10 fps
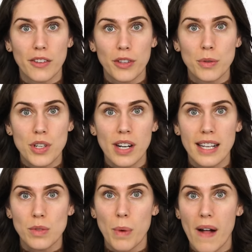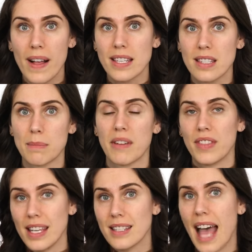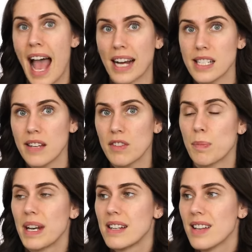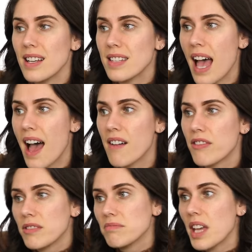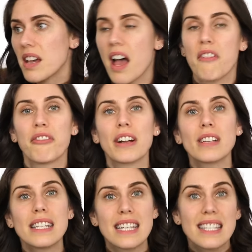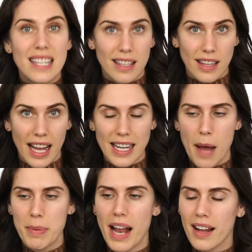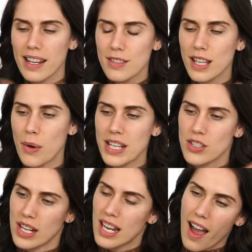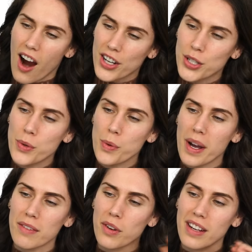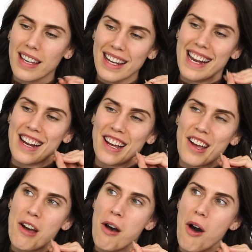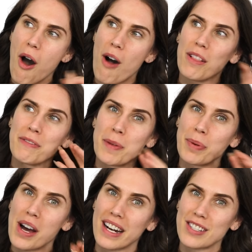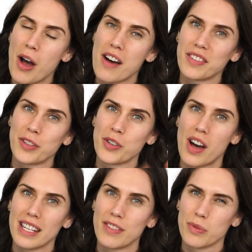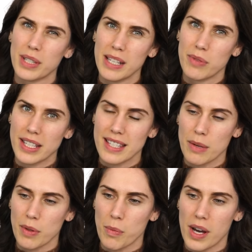in the future, as well as some of these actives, but it does have eh, a fairly decent lineup. Now, here's the question. Are you getting all of the product off if you're not even really rinsing with